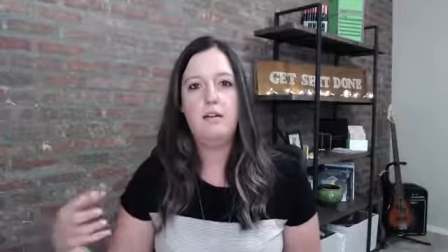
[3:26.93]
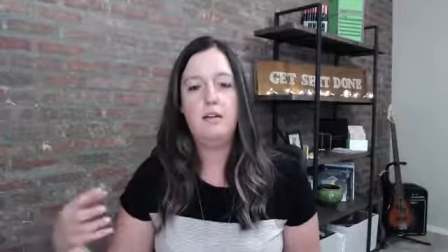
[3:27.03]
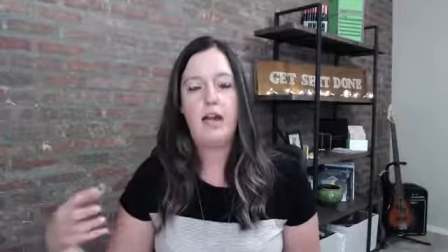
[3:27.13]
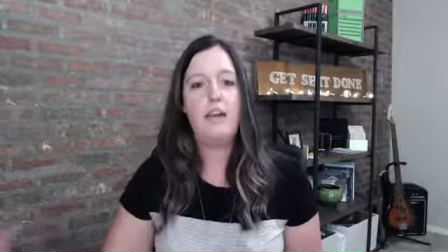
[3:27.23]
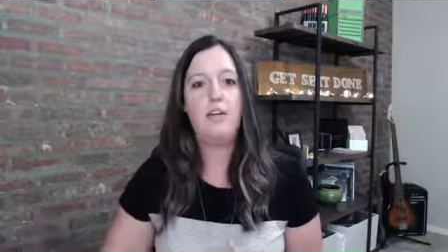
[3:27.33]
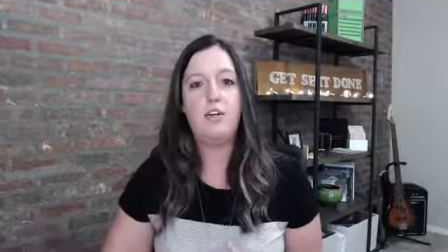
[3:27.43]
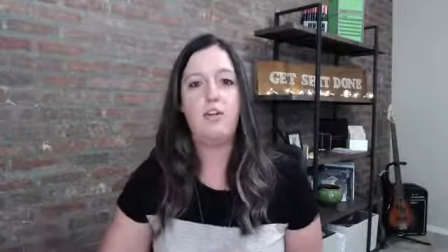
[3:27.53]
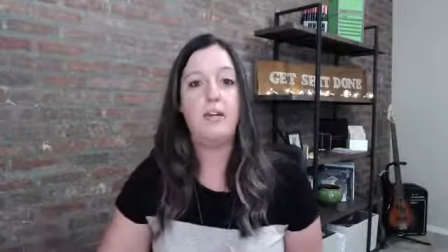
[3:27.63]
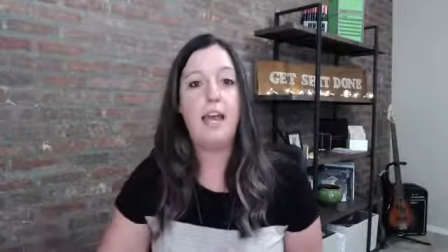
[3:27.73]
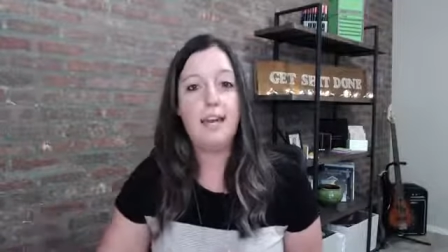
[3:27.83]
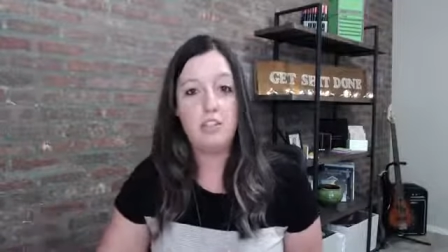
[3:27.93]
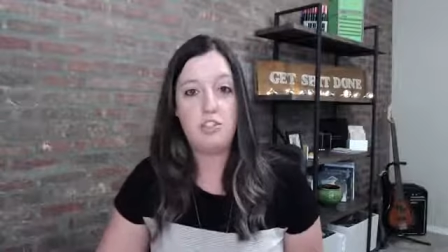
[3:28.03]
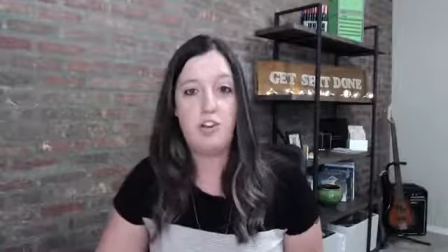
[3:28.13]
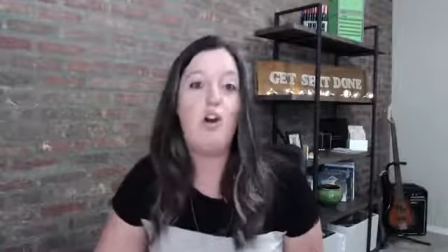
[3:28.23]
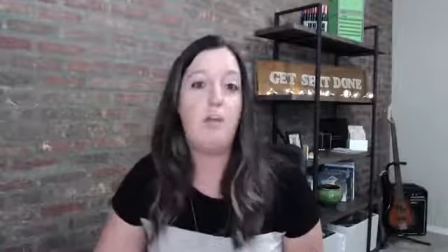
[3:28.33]
how do you create a
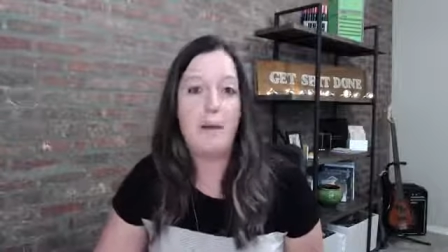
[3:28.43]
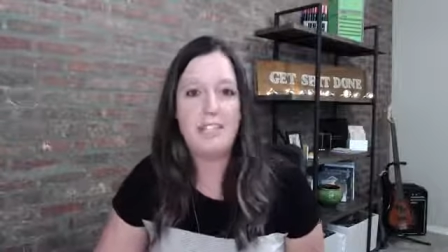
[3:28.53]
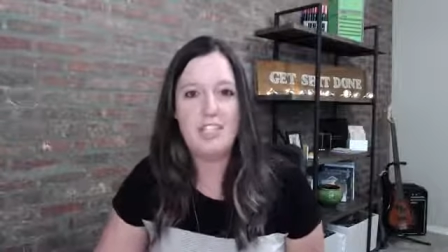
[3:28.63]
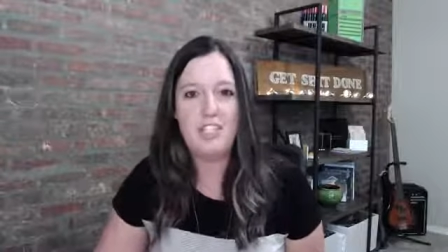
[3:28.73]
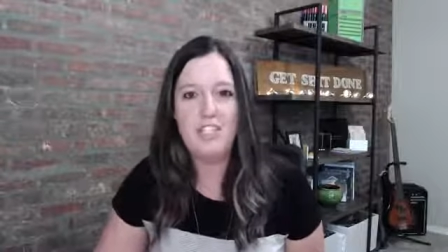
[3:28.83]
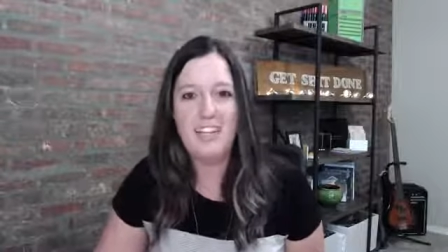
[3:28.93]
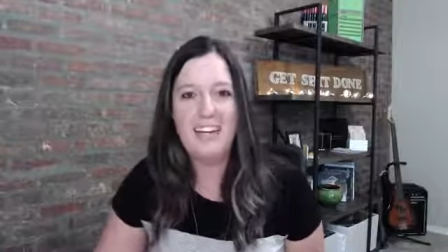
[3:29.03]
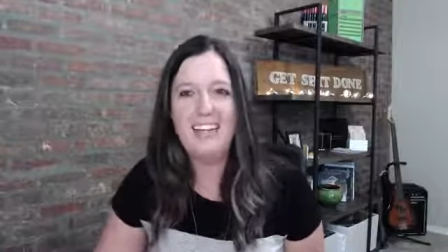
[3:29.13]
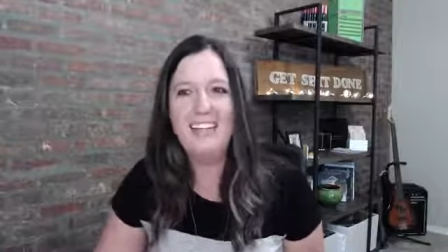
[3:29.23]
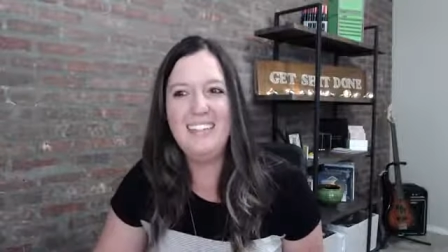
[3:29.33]
strong message then?